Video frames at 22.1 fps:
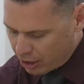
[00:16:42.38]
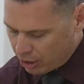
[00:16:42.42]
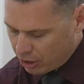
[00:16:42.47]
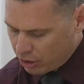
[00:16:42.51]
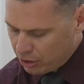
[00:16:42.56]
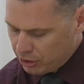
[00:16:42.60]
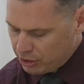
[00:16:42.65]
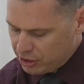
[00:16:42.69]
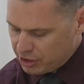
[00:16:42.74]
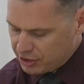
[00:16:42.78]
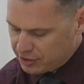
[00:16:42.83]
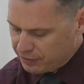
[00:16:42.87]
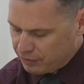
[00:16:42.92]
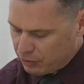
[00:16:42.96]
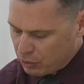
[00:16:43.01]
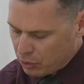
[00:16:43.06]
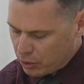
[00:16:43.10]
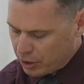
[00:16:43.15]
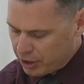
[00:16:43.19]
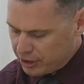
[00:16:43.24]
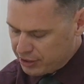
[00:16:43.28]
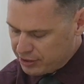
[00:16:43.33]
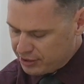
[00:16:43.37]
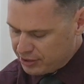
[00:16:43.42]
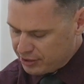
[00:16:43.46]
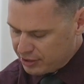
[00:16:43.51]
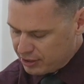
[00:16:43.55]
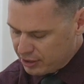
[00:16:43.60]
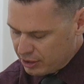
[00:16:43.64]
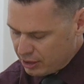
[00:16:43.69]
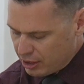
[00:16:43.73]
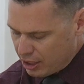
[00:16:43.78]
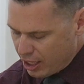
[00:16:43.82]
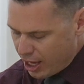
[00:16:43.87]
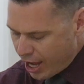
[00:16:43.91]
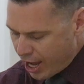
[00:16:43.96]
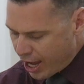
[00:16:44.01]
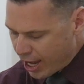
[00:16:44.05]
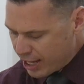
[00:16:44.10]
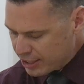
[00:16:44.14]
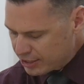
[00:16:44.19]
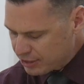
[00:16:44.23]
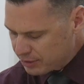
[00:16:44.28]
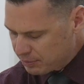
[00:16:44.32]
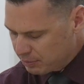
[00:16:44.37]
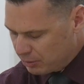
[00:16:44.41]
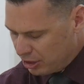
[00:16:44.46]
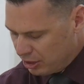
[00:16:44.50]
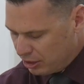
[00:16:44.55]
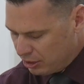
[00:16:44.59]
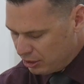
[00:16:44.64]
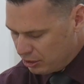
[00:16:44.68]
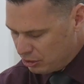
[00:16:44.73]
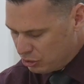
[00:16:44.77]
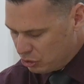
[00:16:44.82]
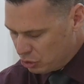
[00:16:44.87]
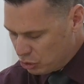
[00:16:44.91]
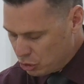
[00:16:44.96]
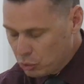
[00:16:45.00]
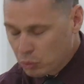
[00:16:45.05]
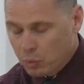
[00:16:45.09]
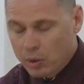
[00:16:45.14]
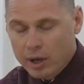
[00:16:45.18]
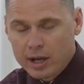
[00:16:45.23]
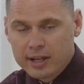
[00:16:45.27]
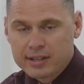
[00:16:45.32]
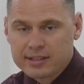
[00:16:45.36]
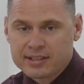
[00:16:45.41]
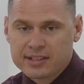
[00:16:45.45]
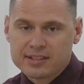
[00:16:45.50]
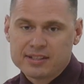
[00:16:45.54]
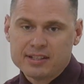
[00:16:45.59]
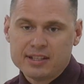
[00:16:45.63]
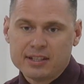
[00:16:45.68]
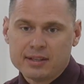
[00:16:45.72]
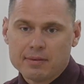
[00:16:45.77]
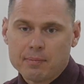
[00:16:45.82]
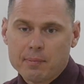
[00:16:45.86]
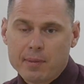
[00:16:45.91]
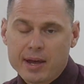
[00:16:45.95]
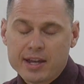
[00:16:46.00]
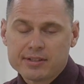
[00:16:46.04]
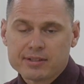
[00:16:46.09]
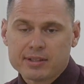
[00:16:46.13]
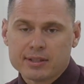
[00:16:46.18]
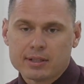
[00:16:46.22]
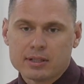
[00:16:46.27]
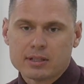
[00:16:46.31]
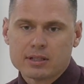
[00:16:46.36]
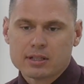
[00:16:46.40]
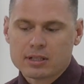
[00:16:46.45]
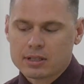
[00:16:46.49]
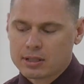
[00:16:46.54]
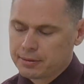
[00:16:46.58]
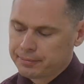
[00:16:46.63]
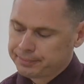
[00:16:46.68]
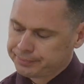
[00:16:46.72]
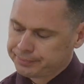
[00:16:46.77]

heard this voice ask me, do you want to see the message?